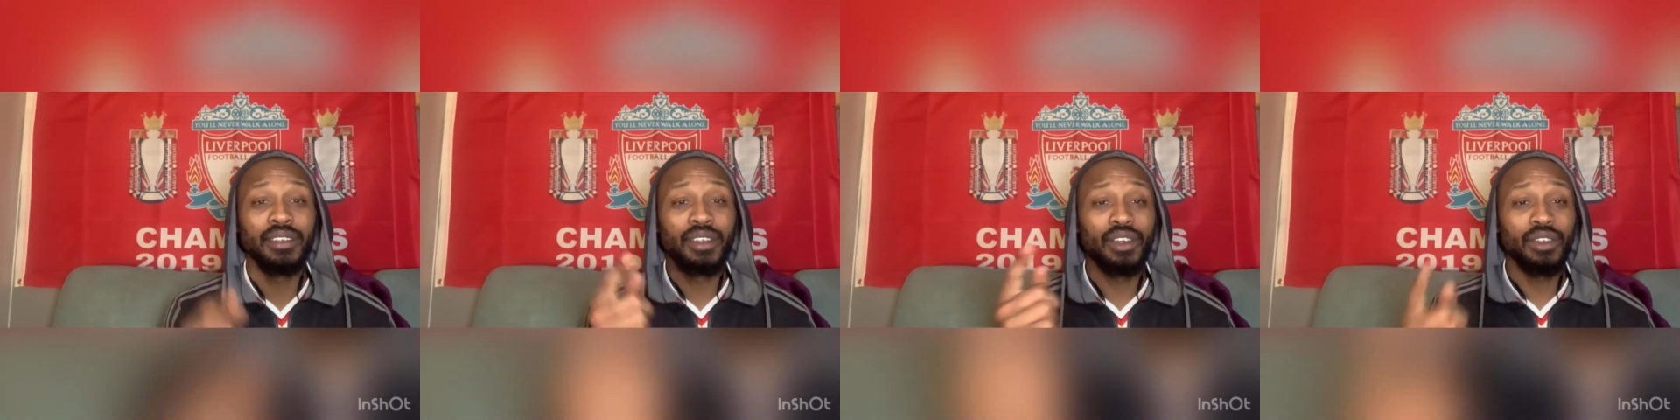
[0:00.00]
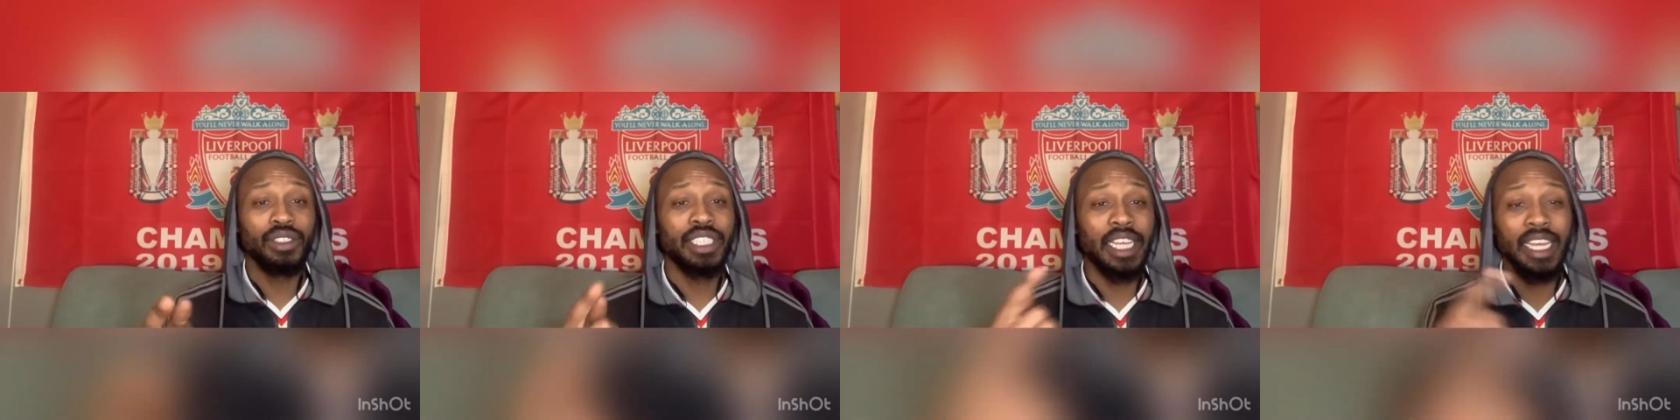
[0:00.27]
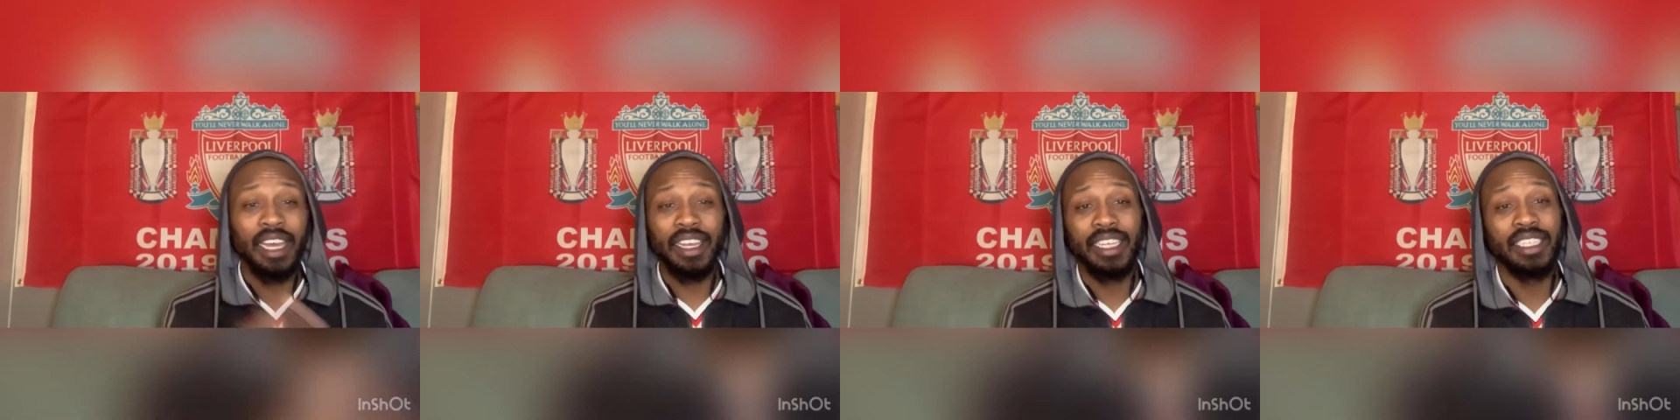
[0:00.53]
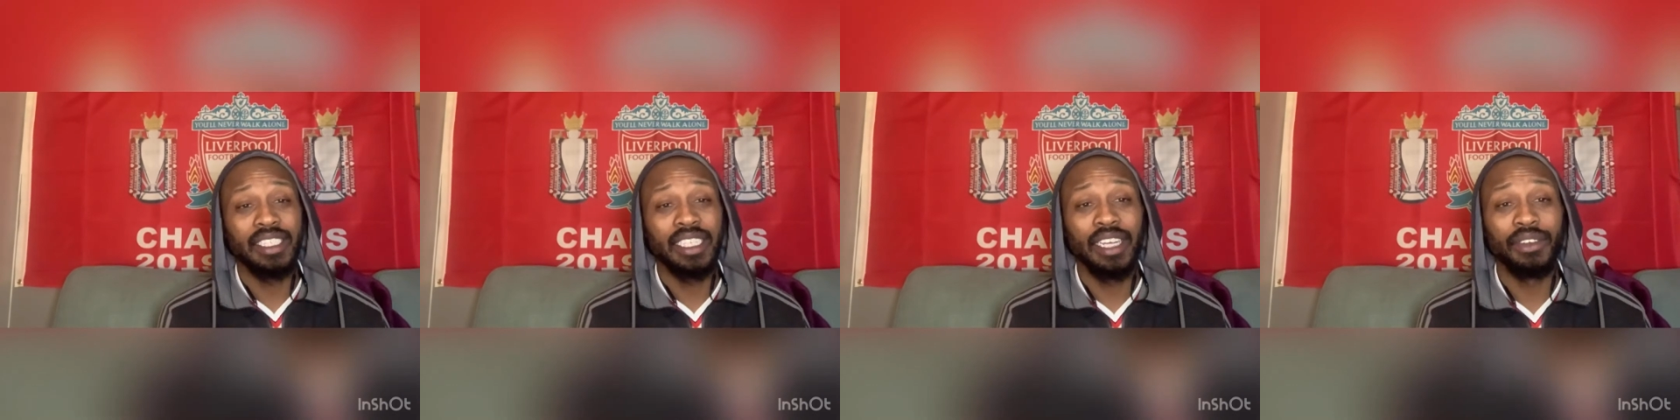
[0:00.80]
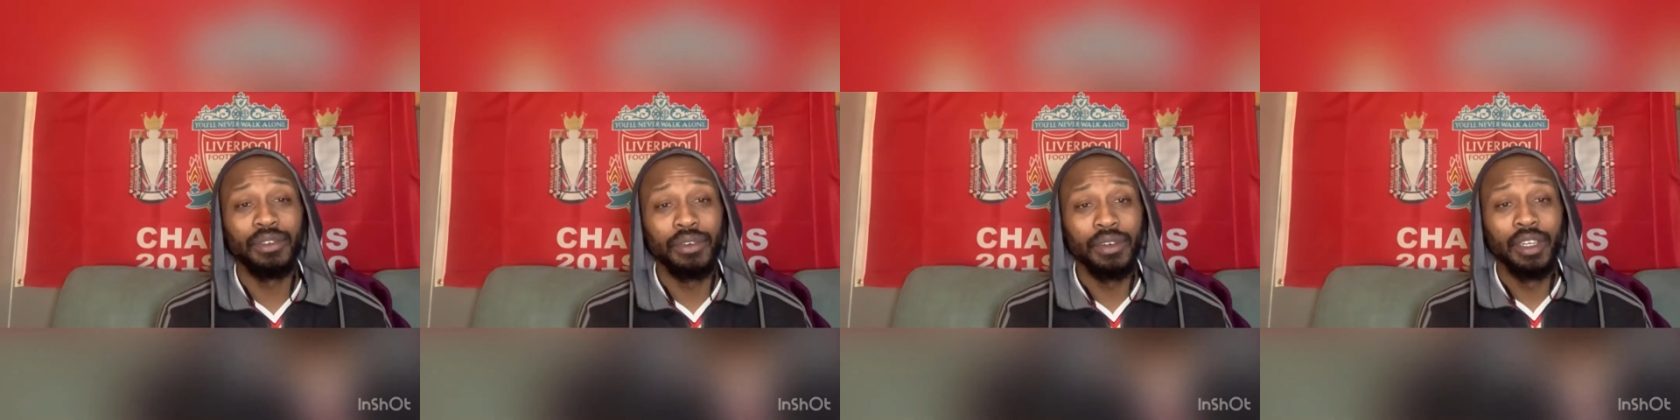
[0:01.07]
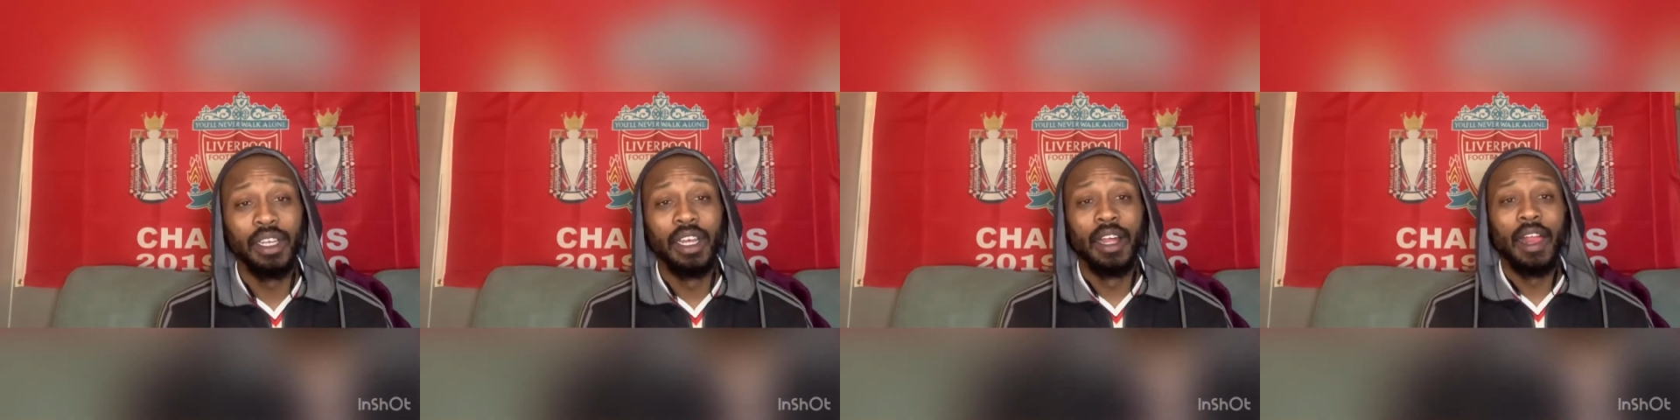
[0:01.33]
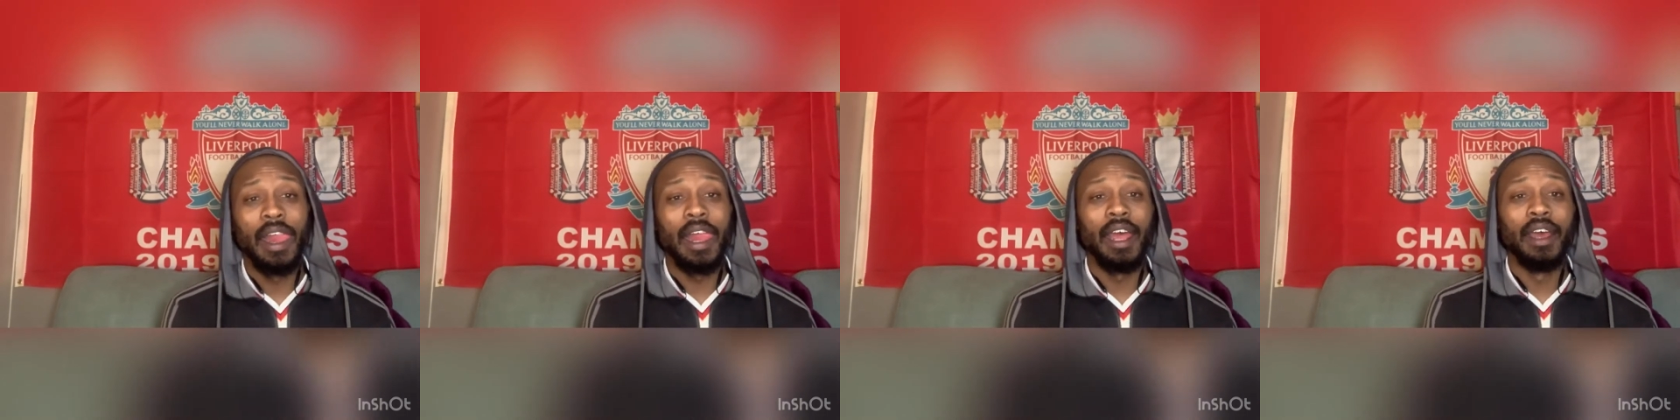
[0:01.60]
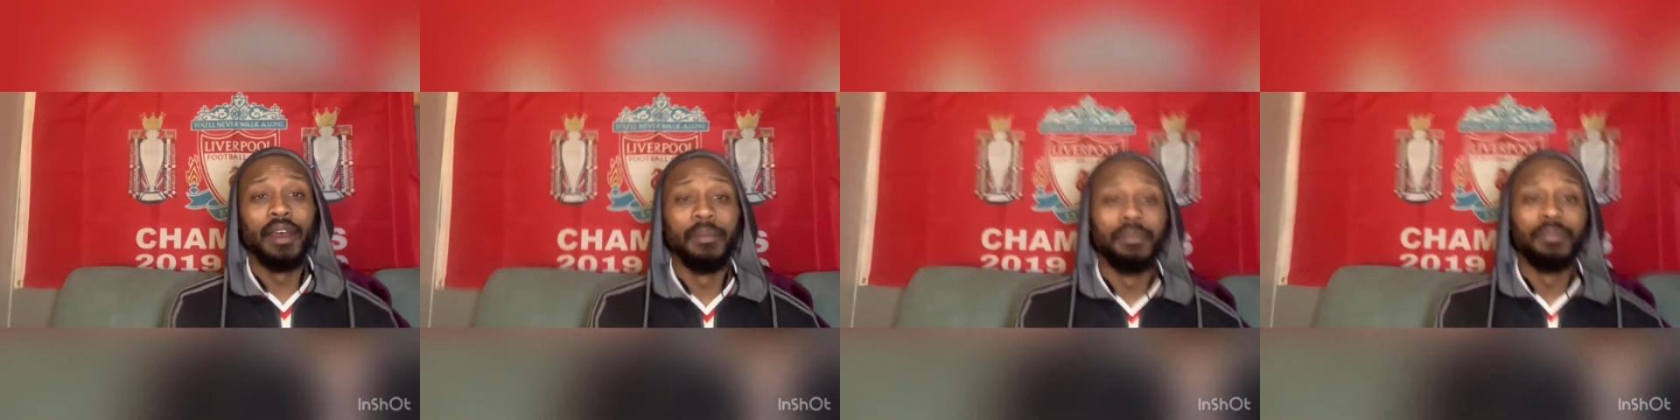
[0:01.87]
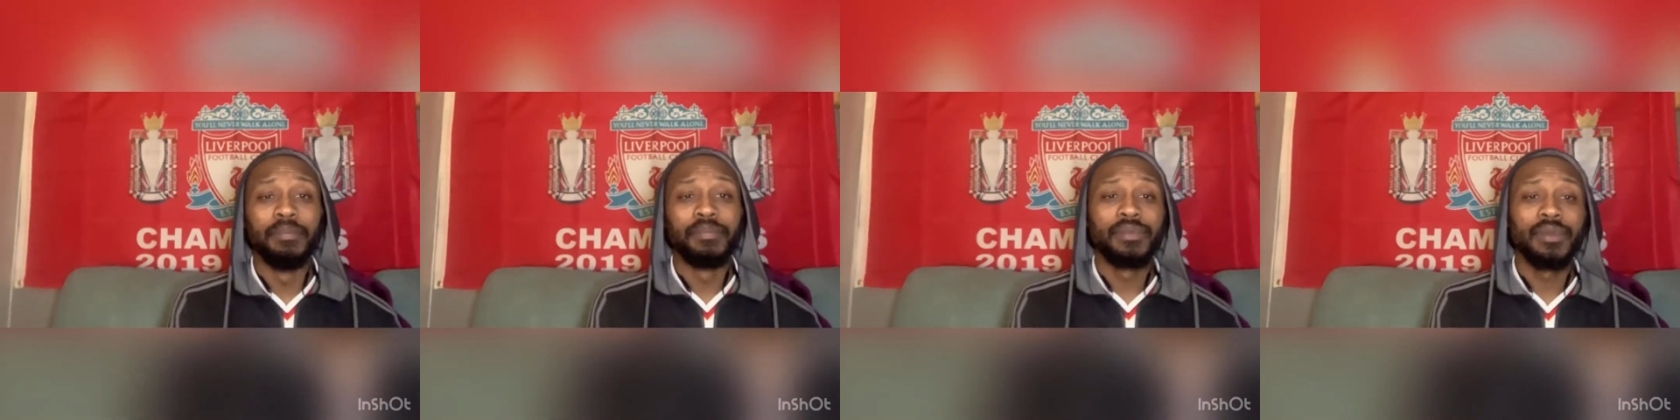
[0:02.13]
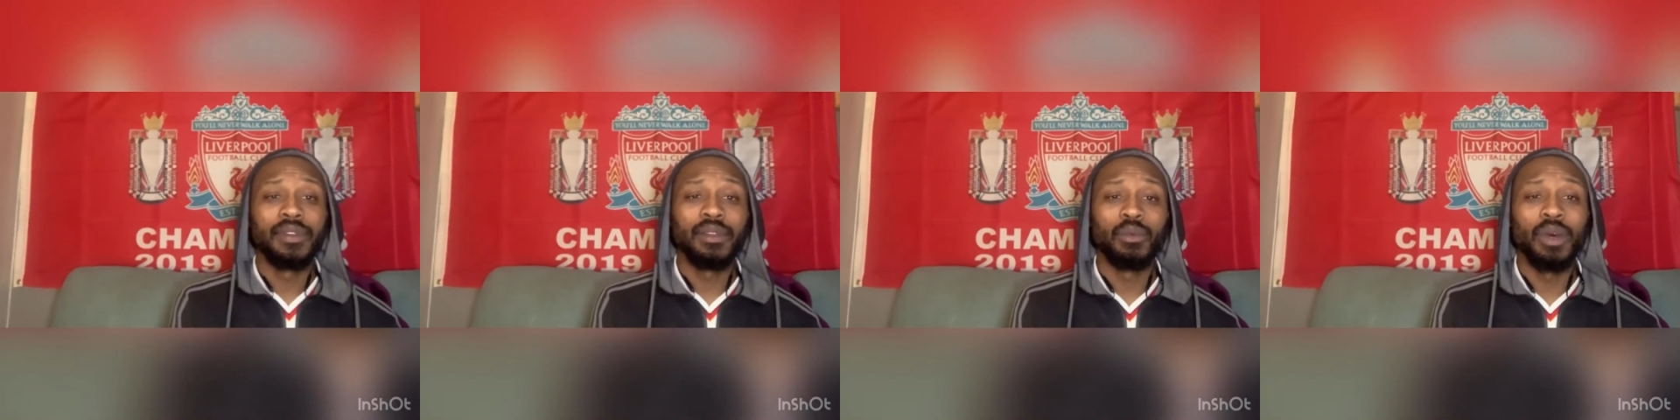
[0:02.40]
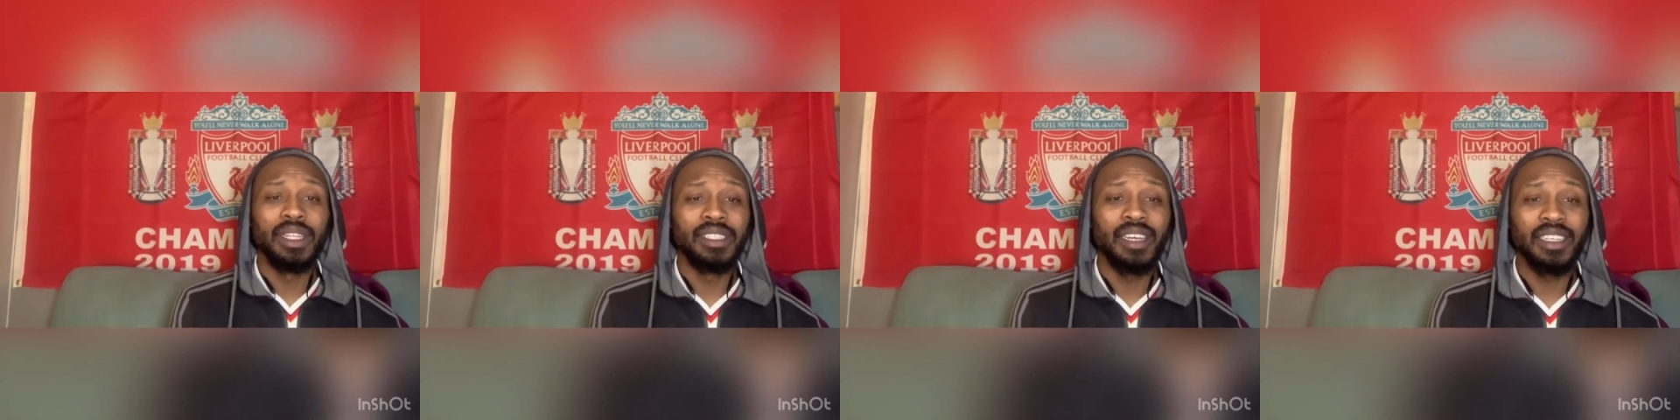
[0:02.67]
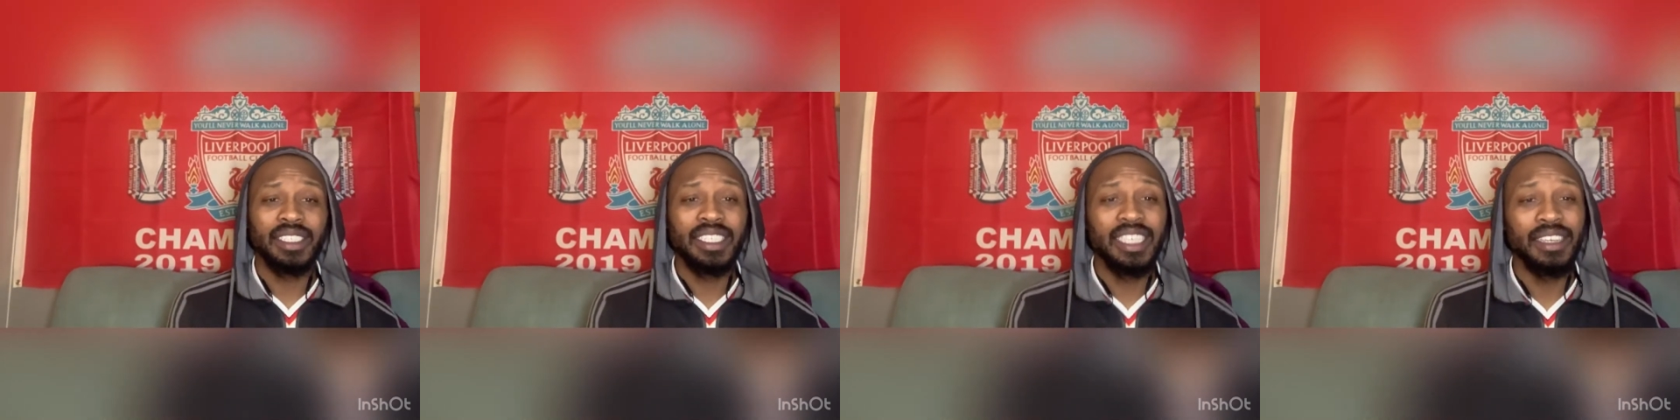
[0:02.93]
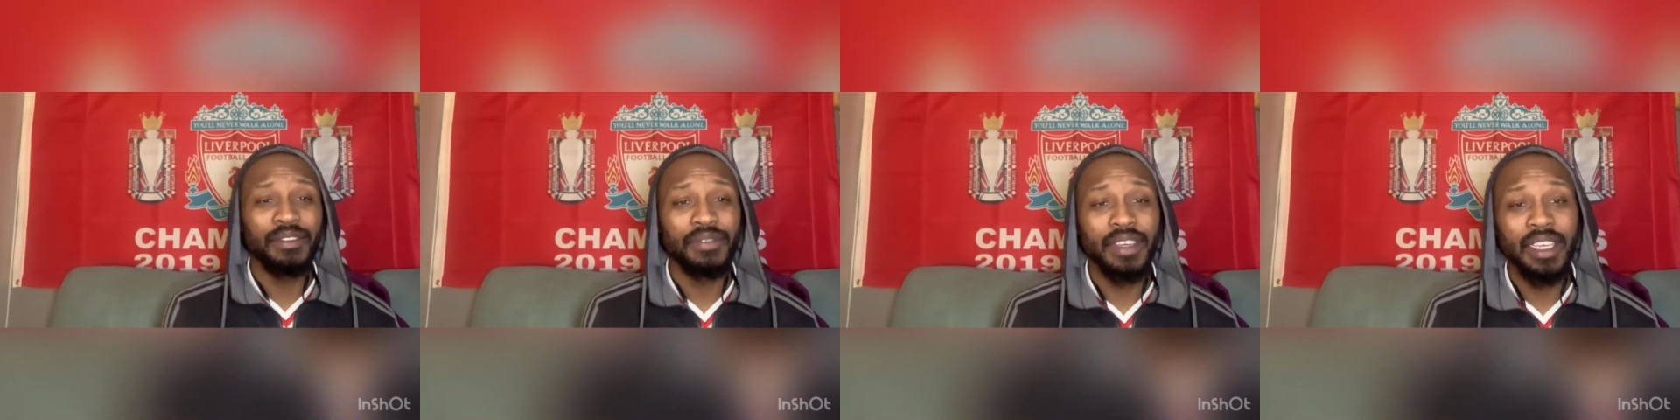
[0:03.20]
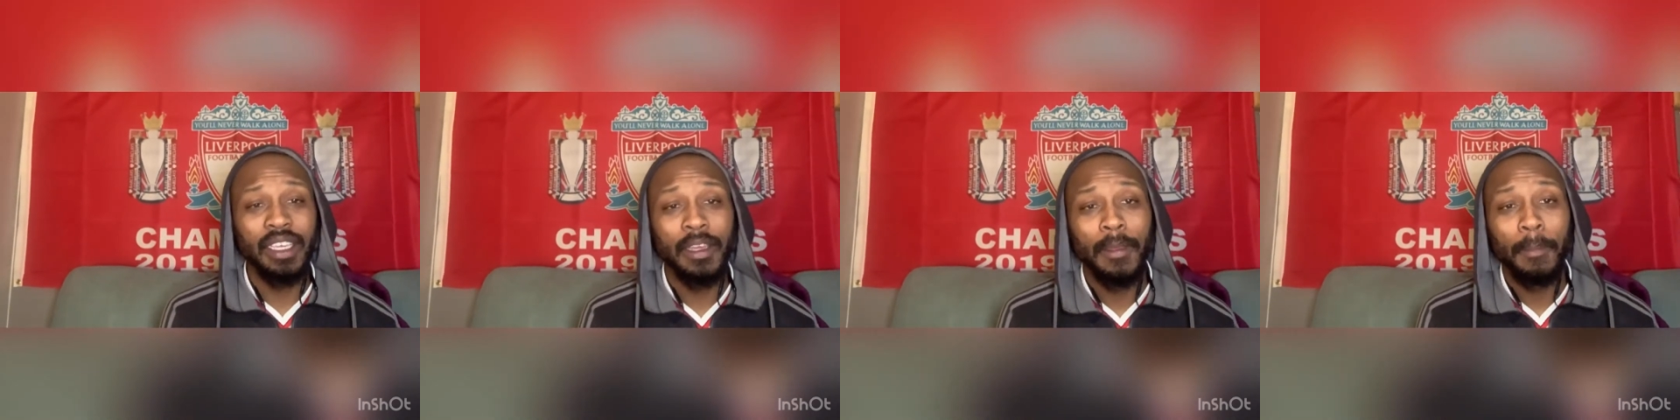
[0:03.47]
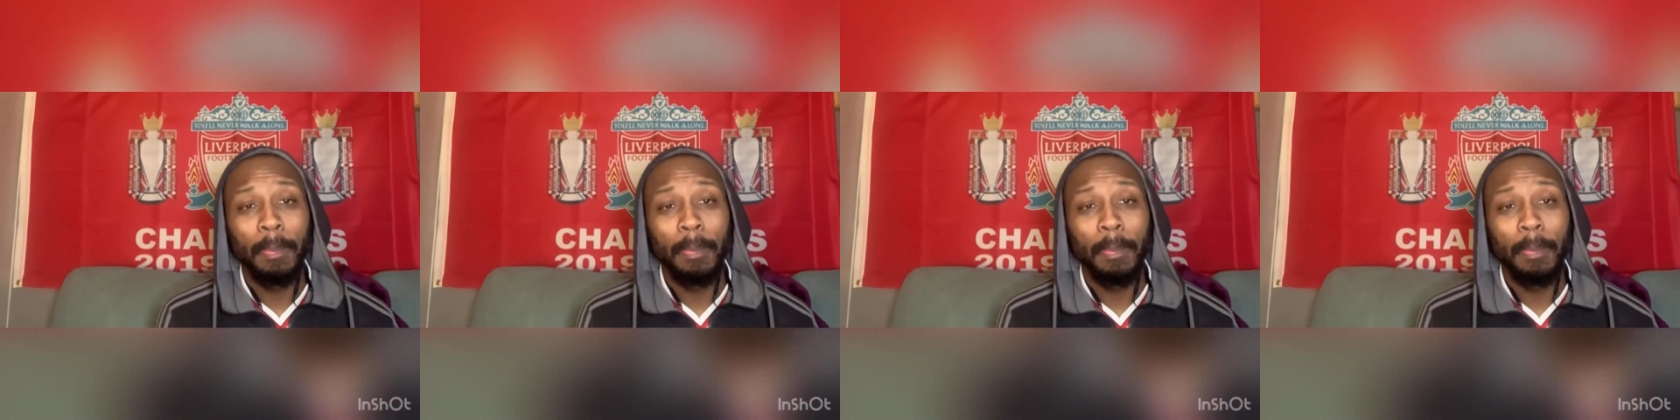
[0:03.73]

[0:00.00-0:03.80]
Go check out his channel, One Touch TV.